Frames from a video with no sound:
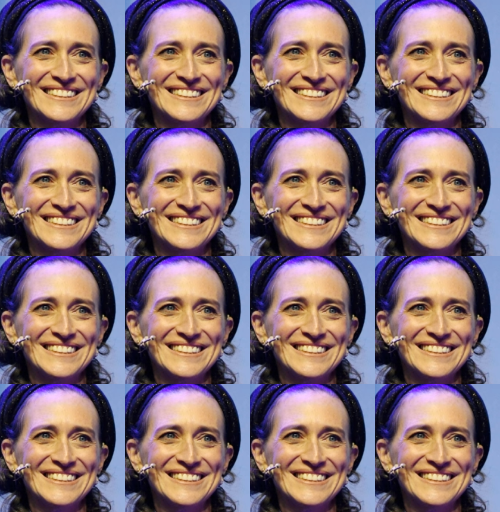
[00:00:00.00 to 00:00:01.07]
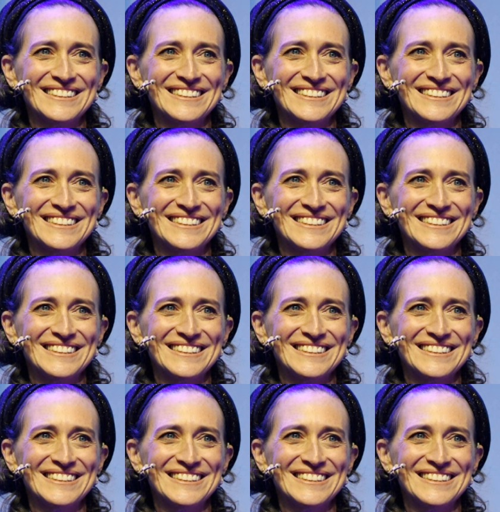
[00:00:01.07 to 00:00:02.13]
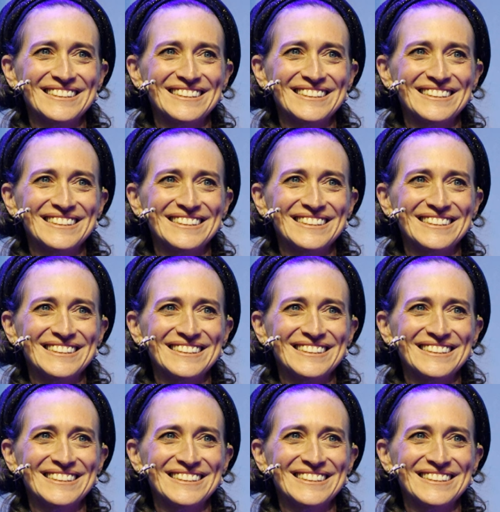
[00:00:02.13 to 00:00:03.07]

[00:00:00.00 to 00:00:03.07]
This is a still picture; no speech is visible.